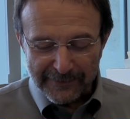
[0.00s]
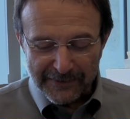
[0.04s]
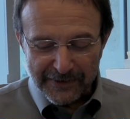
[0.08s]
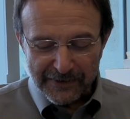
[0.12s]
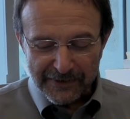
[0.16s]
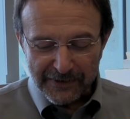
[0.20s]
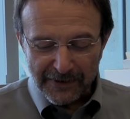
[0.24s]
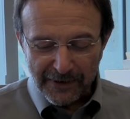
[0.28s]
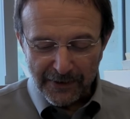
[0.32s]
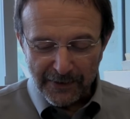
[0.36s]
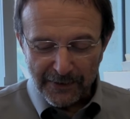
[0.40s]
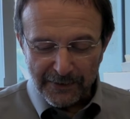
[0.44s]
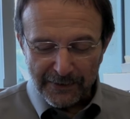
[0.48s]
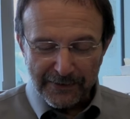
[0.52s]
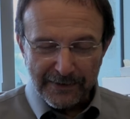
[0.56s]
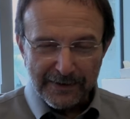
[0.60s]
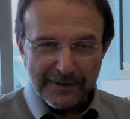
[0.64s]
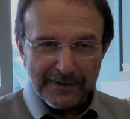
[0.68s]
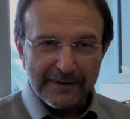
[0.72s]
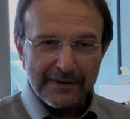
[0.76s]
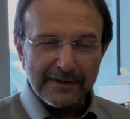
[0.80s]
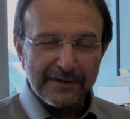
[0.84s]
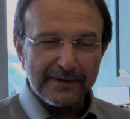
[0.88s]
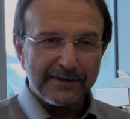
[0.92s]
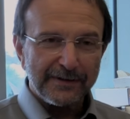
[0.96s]
So
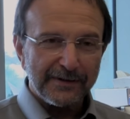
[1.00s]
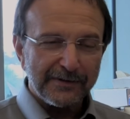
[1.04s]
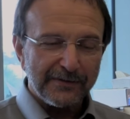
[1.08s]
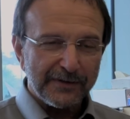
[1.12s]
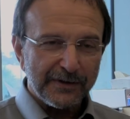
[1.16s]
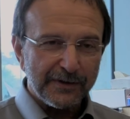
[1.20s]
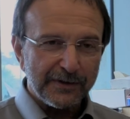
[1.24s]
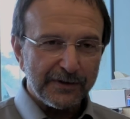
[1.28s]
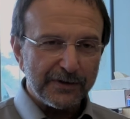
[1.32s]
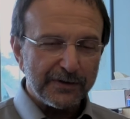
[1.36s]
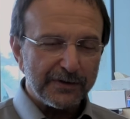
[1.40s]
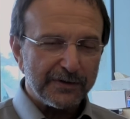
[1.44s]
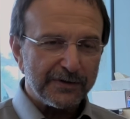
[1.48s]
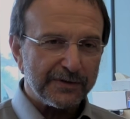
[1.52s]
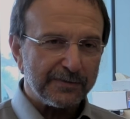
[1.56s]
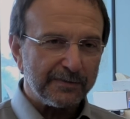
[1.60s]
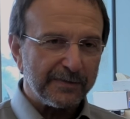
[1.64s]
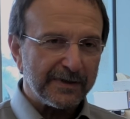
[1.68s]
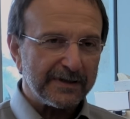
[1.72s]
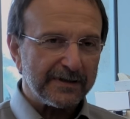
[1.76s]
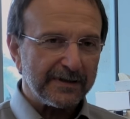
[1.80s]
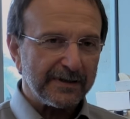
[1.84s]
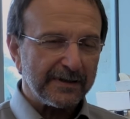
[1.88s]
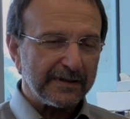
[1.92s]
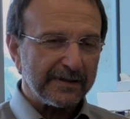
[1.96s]
you use
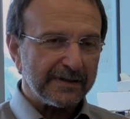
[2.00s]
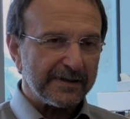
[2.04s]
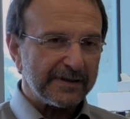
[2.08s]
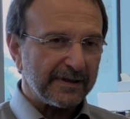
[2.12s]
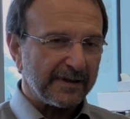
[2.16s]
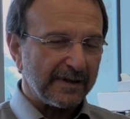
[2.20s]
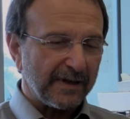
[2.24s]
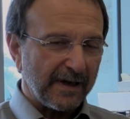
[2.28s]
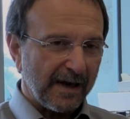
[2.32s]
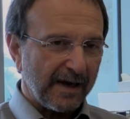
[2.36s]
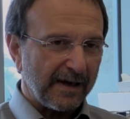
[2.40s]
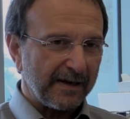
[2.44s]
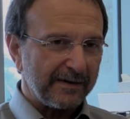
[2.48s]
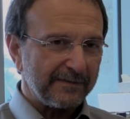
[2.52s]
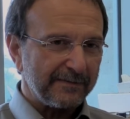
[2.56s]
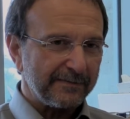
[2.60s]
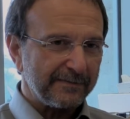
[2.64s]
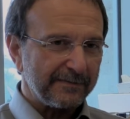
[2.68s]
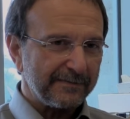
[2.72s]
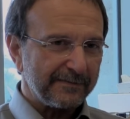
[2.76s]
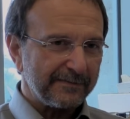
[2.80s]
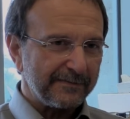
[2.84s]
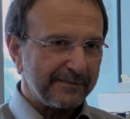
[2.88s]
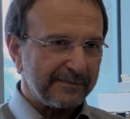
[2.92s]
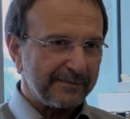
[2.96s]
Bacillus a lot
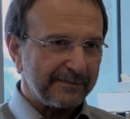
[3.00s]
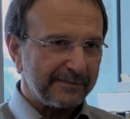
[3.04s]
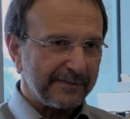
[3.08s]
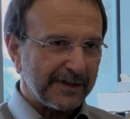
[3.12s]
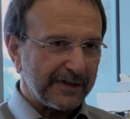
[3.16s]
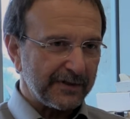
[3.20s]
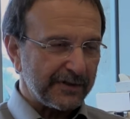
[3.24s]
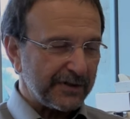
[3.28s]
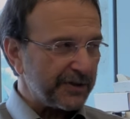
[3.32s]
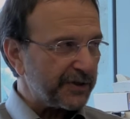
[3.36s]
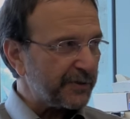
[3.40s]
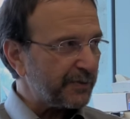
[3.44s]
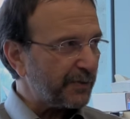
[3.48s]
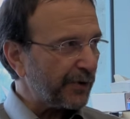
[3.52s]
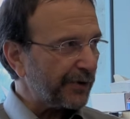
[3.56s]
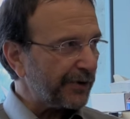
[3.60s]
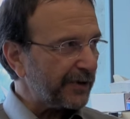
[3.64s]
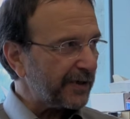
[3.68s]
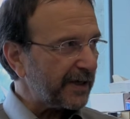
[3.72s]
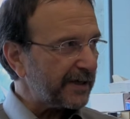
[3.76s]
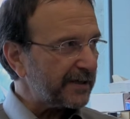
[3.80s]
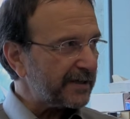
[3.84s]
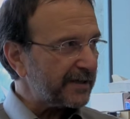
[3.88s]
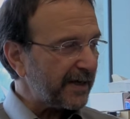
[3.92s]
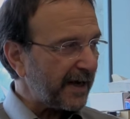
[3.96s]
because it
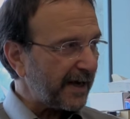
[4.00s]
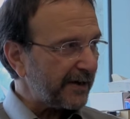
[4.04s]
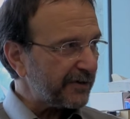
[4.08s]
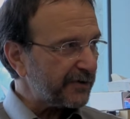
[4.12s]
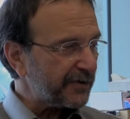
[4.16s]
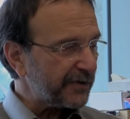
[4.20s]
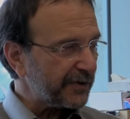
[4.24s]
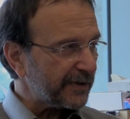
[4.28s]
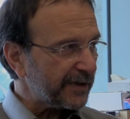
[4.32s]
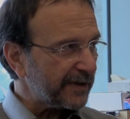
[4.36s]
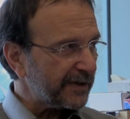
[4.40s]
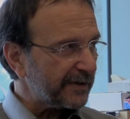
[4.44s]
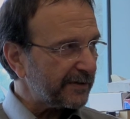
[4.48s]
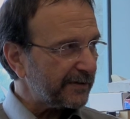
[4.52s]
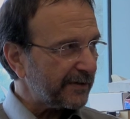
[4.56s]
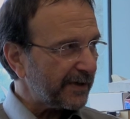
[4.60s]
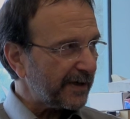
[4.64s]
sporulates naturally,